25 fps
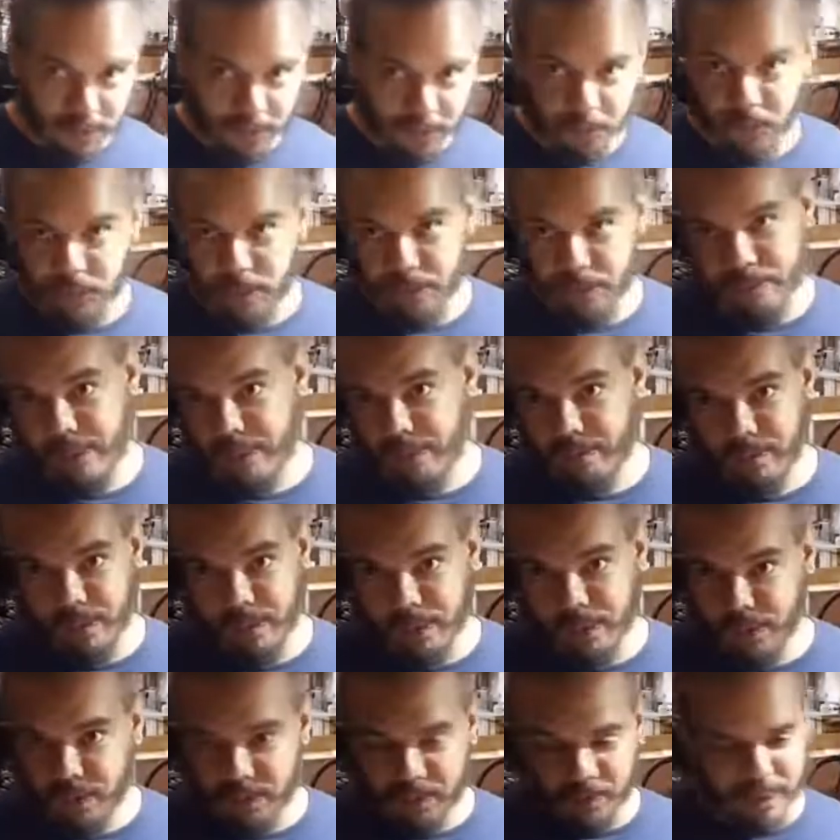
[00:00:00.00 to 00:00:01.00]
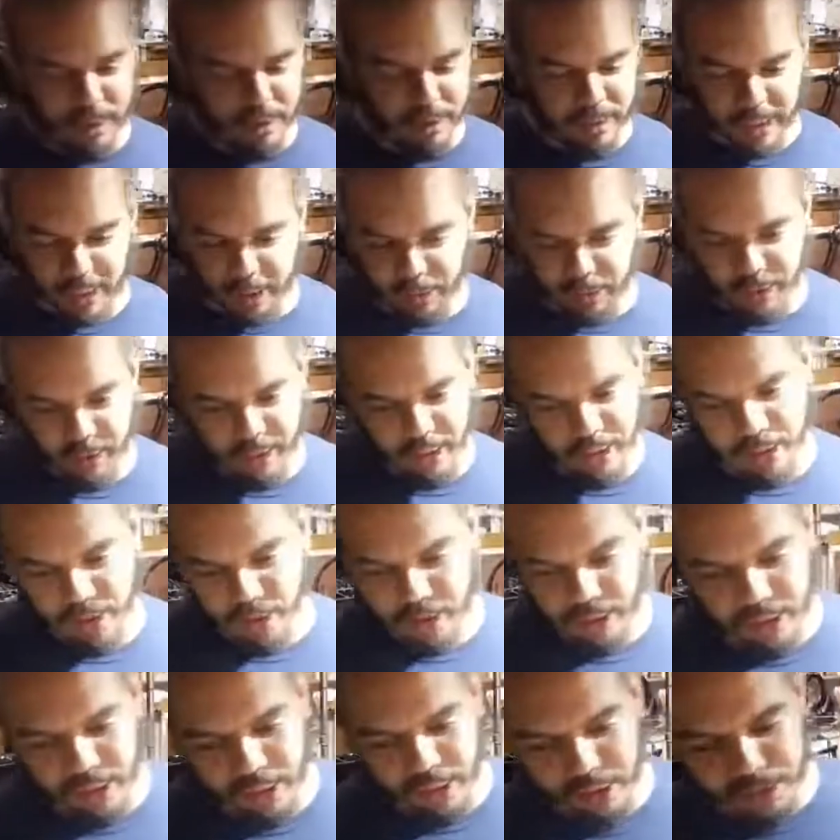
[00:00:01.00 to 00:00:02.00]
Or if I ever go out that way. I know
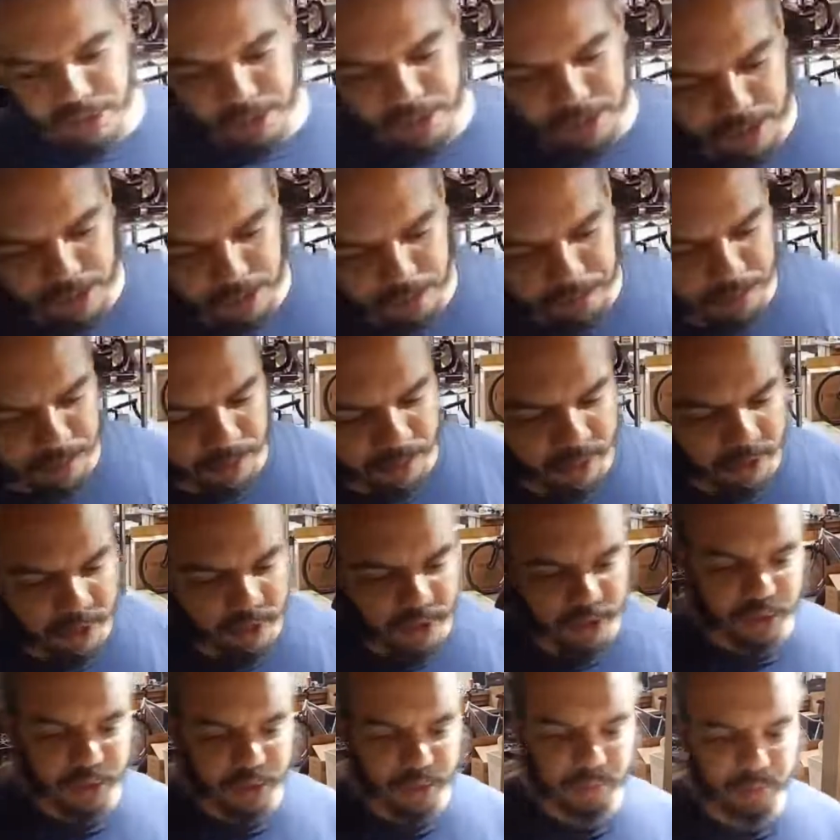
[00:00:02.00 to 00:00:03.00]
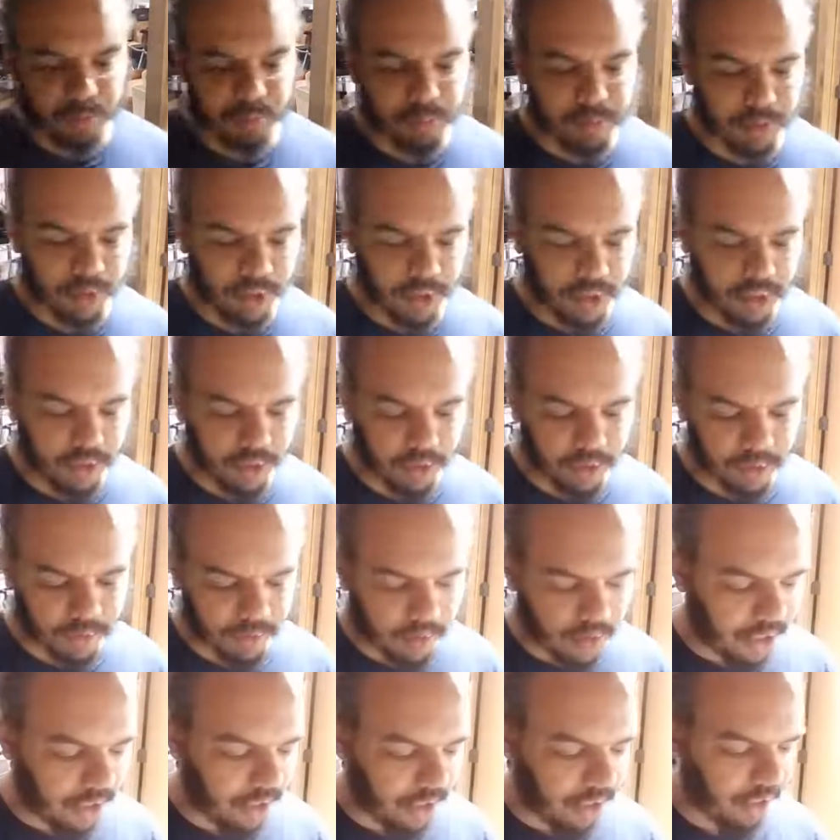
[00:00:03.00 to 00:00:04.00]
I need to at some point. There's some pretty killer
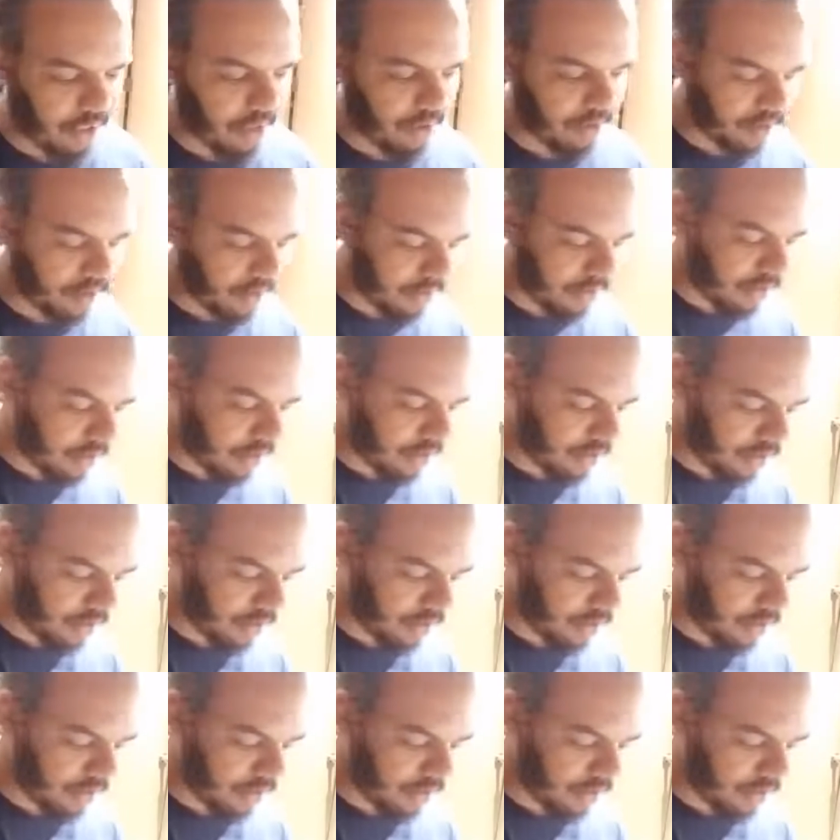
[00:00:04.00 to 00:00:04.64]
riding out there.